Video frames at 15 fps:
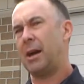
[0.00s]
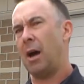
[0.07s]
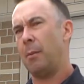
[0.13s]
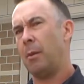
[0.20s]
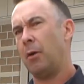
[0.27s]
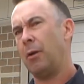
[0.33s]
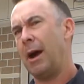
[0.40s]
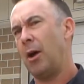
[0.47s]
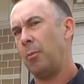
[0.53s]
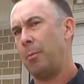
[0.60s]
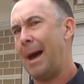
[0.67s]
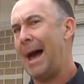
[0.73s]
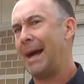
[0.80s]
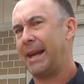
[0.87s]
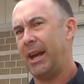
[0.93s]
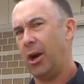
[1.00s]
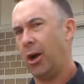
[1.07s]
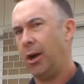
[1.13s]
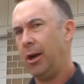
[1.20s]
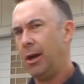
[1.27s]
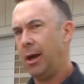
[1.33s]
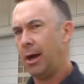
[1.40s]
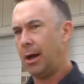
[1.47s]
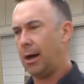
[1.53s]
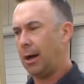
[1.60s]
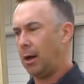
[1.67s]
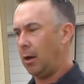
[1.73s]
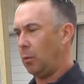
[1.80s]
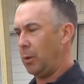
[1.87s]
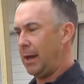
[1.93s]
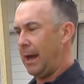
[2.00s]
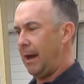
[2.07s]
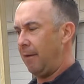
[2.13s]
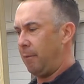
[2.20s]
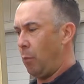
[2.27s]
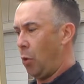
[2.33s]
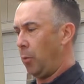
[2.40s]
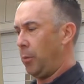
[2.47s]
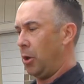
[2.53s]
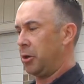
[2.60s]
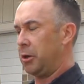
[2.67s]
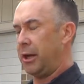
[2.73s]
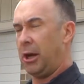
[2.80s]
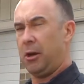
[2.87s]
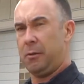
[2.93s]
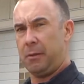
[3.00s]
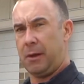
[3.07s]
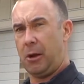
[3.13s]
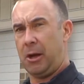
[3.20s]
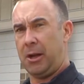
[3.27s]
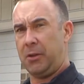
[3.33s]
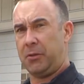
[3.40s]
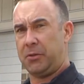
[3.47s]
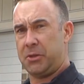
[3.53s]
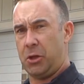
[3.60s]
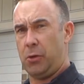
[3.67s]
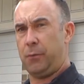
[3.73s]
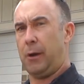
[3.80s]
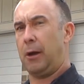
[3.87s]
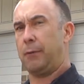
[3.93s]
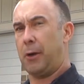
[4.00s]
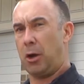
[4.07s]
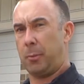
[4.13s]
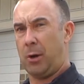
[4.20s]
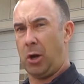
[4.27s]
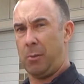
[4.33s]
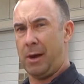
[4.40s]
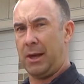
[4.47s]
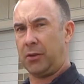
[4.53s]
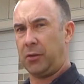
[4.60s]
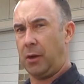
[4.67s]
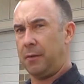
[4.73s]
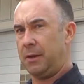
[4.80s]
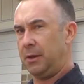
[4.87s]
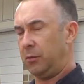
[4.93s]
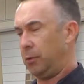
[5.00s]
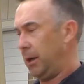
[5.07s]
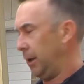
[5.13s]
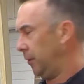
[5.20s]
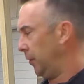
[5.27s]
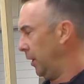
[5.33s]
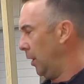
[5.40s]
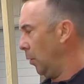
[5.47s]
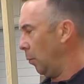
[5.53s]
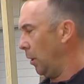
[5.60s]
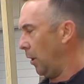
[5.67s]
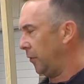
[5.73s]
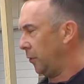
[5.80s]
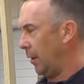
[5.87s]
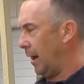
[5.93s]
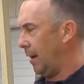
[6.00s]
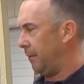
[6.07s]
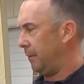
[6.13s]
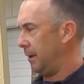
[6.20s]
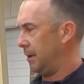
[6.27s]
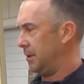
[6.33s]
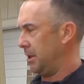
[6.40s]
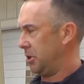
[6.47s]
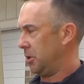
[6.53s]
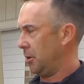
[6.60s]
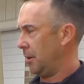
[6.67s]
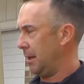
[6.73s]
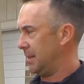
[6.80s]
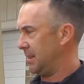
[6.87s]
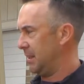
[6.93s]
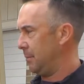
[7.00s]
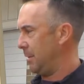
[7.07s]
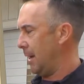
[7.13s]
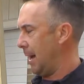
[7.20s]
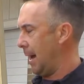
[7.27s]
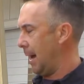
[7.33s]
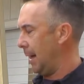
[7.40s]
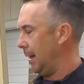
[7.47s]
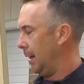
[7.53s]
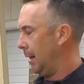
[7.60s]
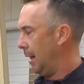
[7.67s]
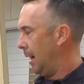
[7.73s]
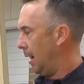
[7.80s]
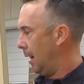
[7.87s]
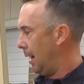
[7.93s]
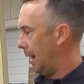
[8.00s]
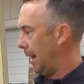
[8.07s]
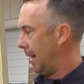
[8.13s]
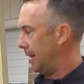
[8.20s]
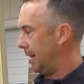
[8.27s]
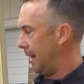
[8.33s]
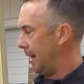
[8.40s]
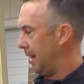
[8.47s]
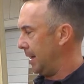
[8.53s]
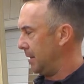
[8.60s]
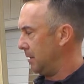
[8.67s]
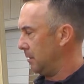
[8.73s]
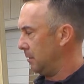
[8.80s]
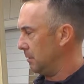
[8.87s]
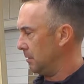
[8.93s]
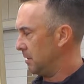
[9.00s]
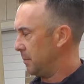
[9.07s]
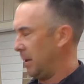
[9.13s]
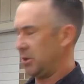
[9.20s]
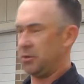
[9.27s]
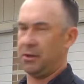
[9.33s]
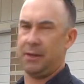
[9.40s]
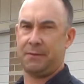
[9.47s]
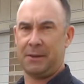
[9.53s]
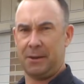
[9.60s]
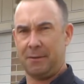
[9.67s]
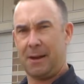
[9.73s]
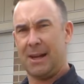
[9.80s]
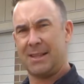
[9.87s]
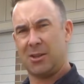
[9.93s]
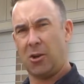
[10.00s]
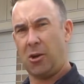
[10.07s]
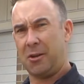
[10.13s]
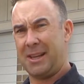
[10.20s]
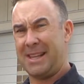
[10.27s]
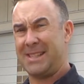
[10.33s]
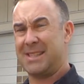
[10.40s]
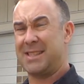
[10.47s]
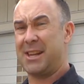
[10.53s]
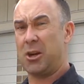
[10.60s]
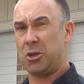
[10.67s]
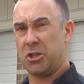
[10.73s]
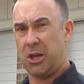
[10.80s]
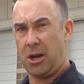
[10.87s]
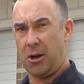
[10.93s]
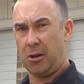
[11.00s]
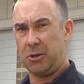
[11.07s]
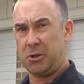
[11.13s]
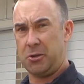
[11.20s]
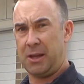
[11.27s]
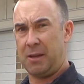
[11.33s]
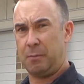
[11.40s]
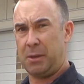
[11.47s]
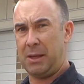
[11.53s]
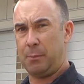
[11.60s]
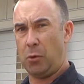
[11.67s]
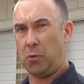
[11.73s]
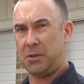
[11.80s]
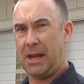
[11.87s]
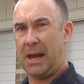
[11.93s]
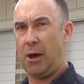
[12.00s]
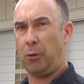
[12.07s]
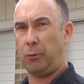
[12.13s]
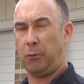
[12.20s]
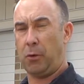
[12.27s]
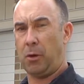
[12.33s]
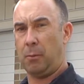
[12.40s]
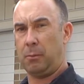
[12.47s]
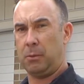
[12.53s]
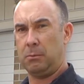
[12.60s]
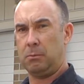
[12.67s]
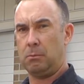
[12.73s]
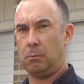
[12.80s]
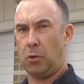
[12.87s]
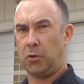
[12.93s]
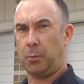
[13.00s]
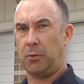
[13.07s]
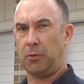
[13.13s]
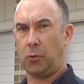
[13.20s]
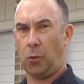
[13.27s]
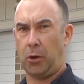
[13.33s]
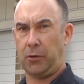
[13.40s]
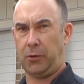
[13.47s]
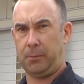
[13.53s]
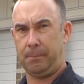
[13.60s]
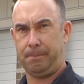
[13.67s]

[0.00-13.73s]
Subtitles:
come around back here, we have more bunker gear. There is 2 firefighter paramedics on these rigs. We also have an additional SCBA and a special lifting device called a stair chair to get people down from multiple stories.